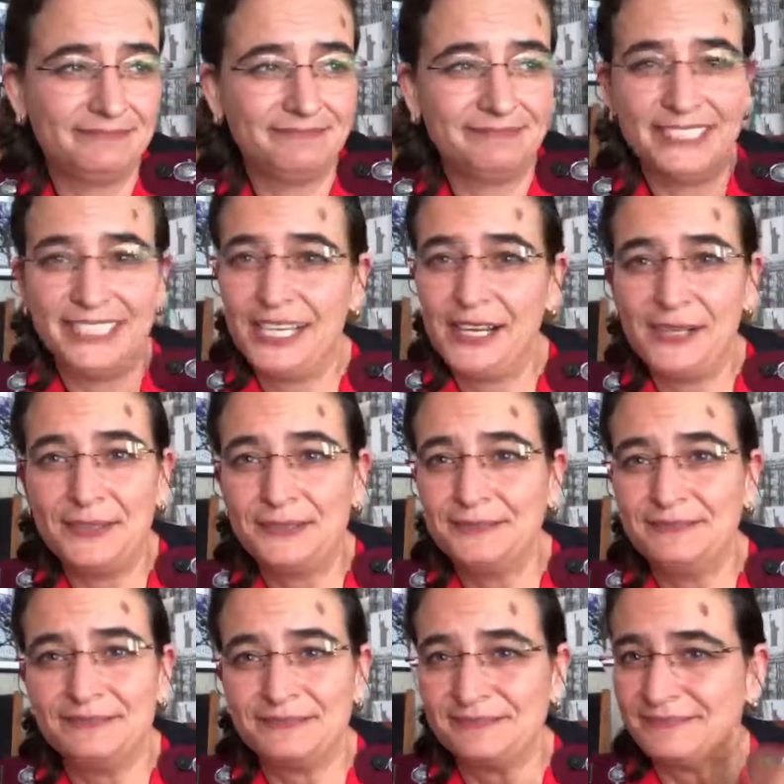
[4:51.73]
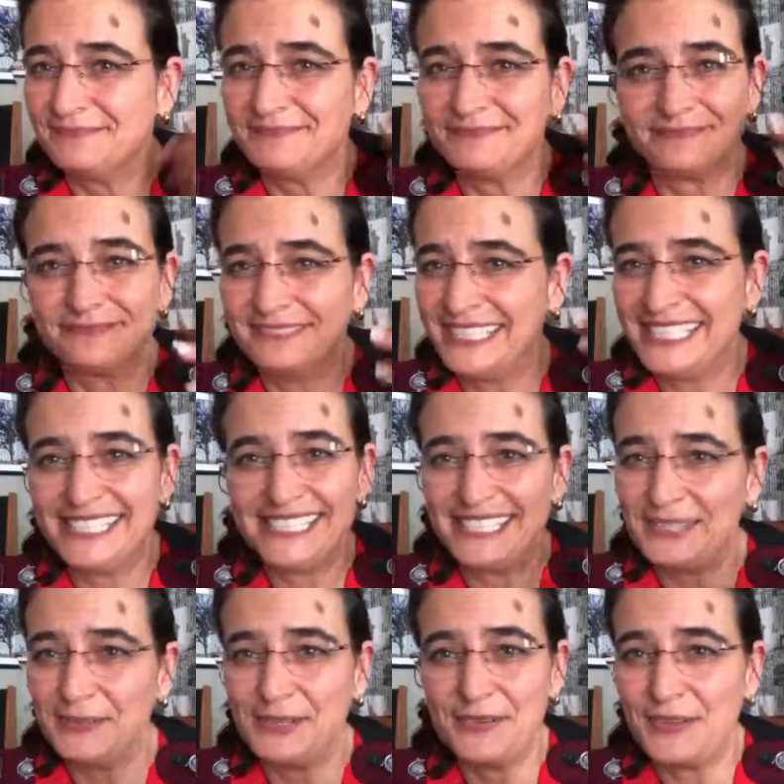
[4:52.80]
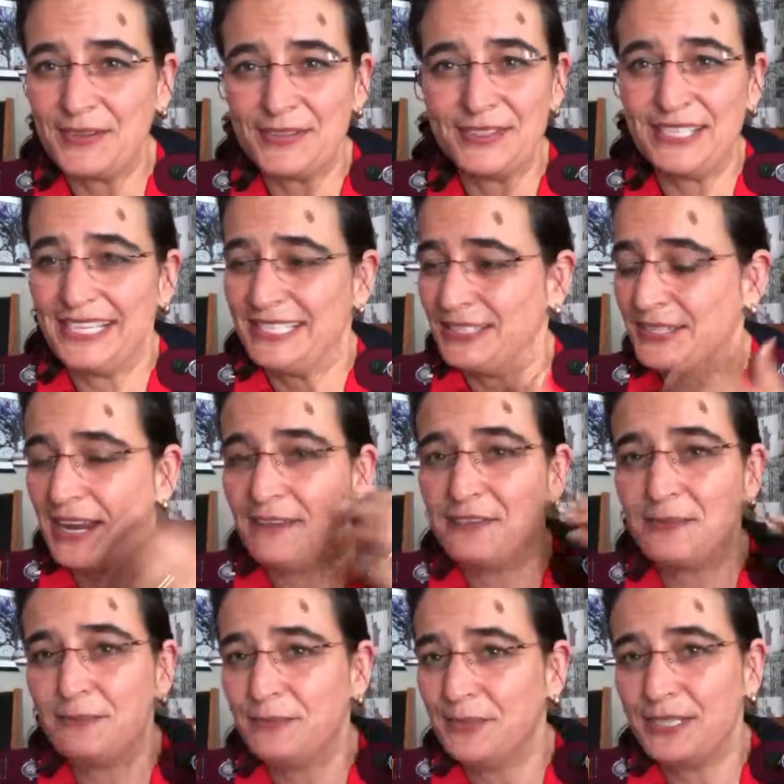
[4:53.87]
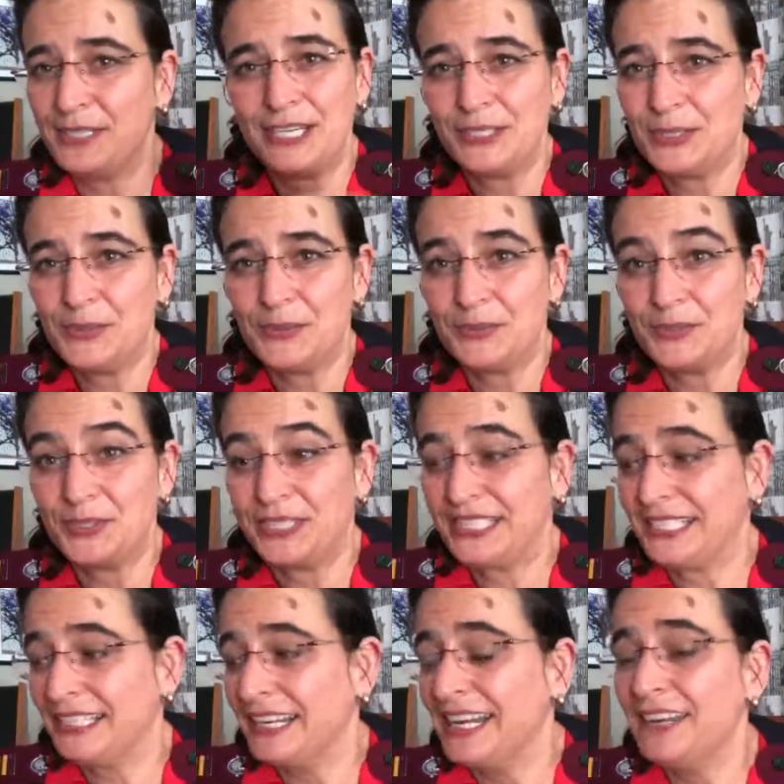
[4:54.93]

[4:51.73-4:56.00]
you know, It's just one of those things. You have to put it into your routine.